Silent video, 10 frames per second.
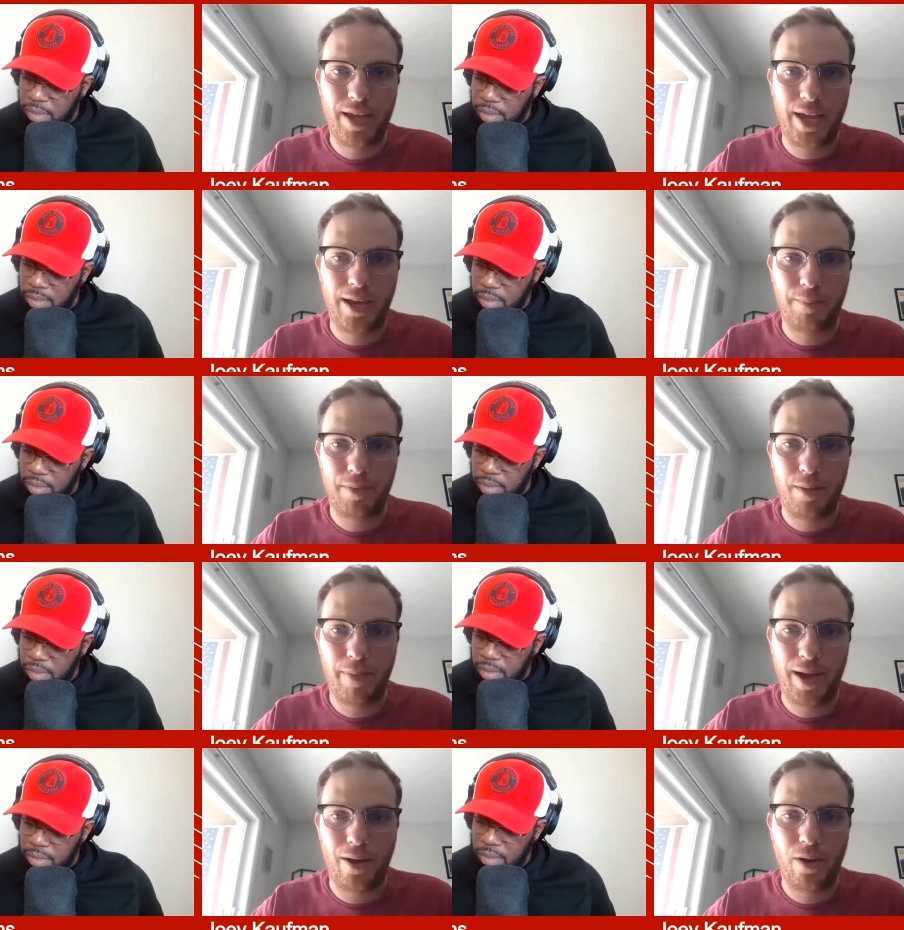Speaker 1: camp
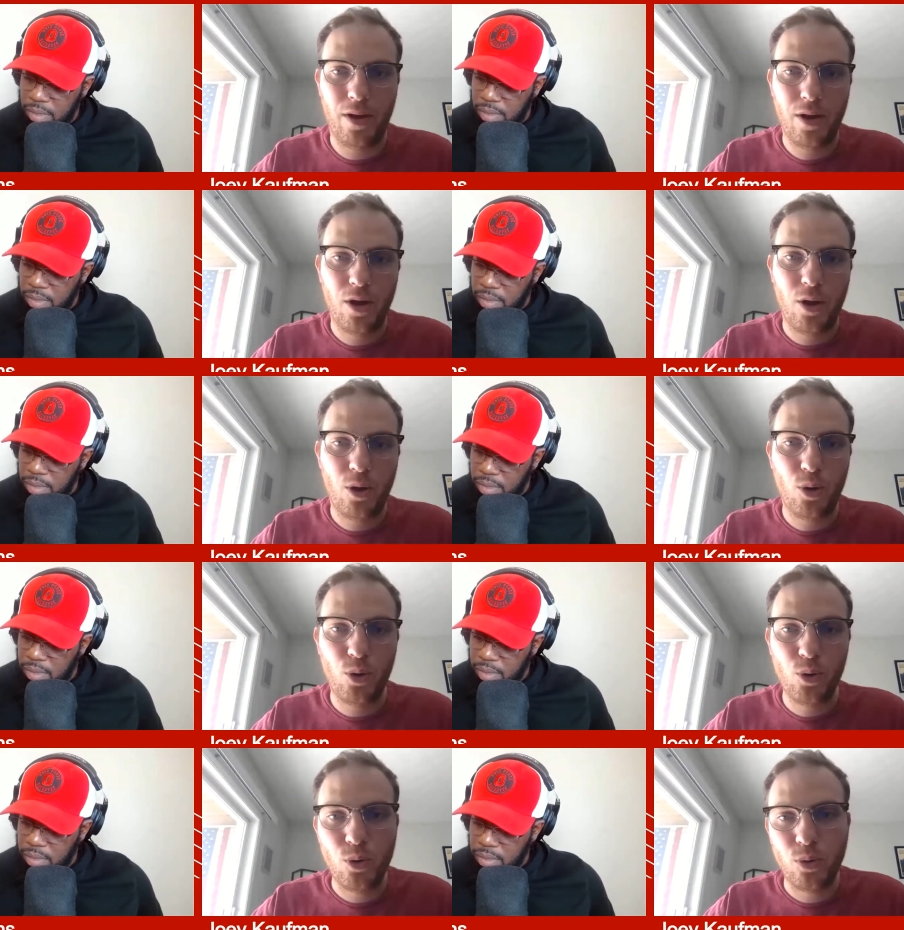about
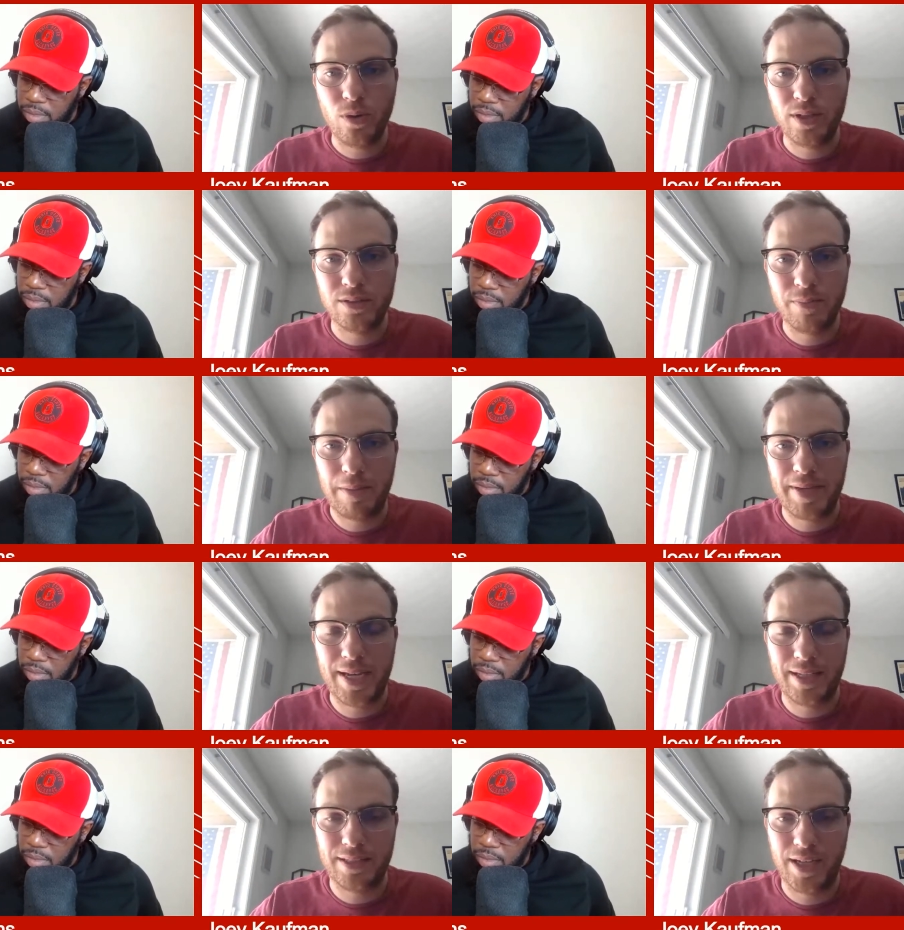who is maybe
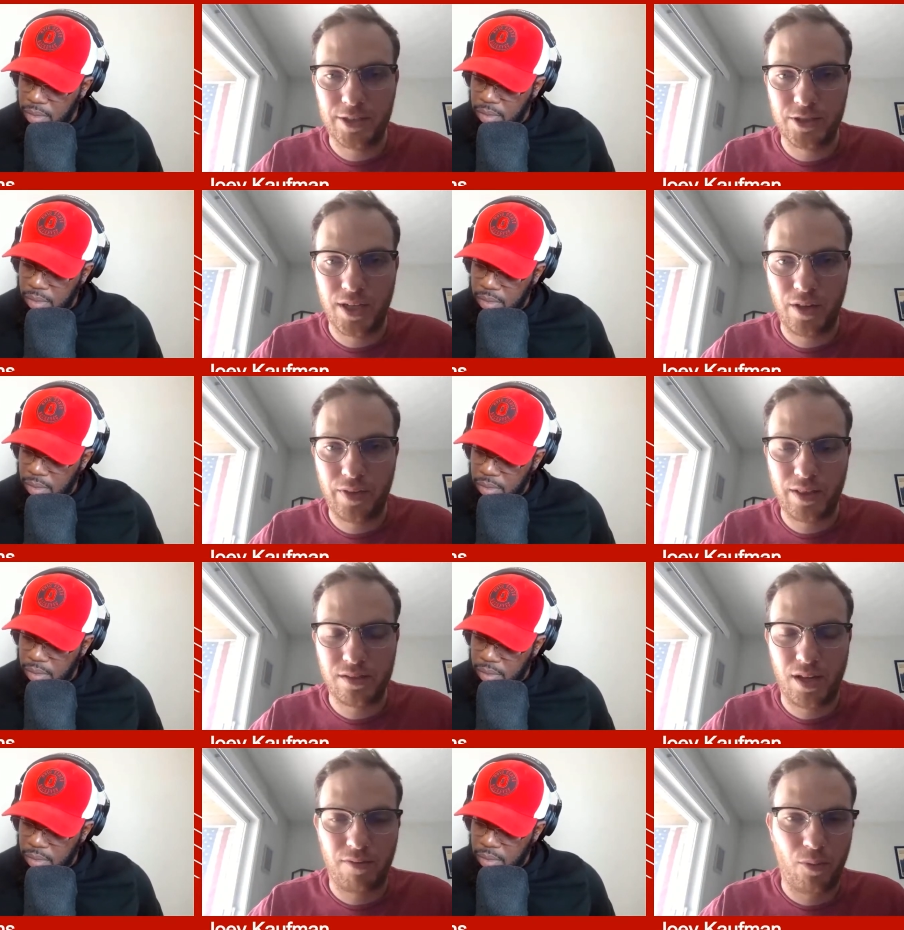getting touches. I don't think there's a
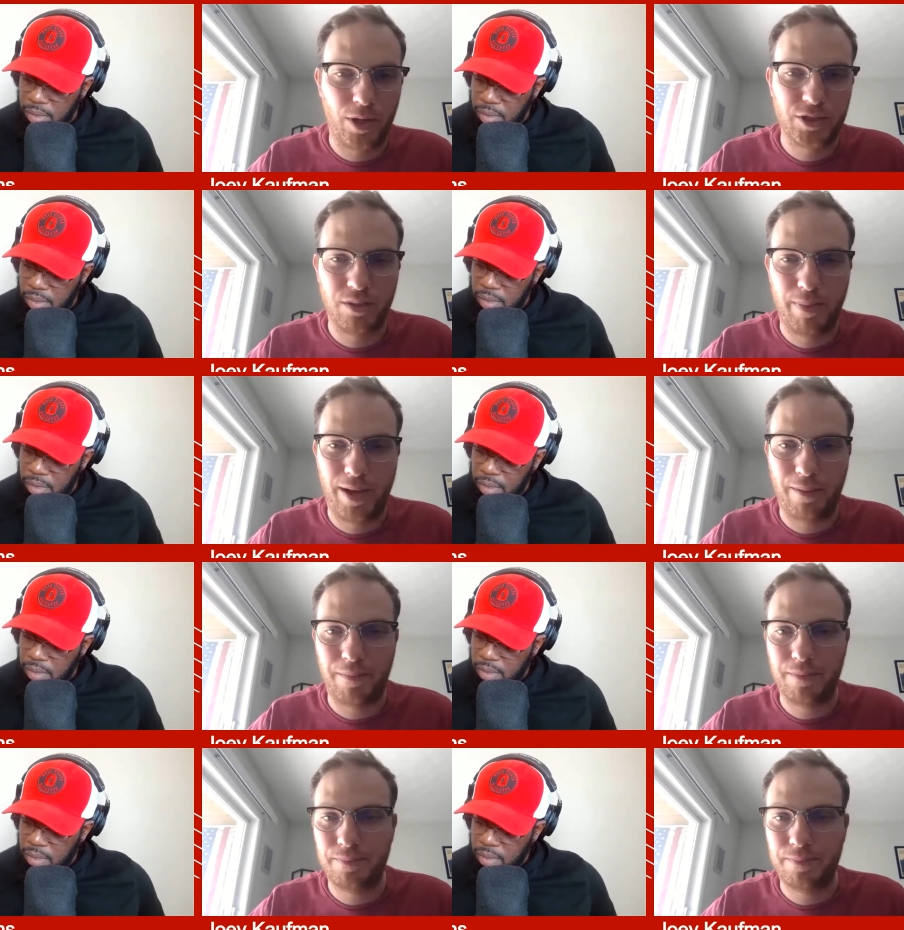lot of question about